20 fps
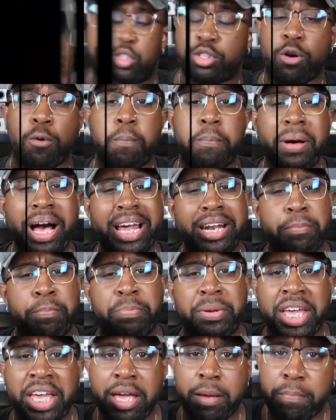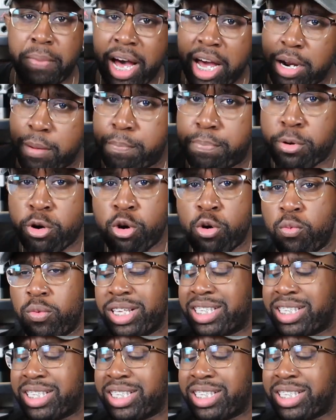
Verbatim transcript: So, bada bing, bada boom,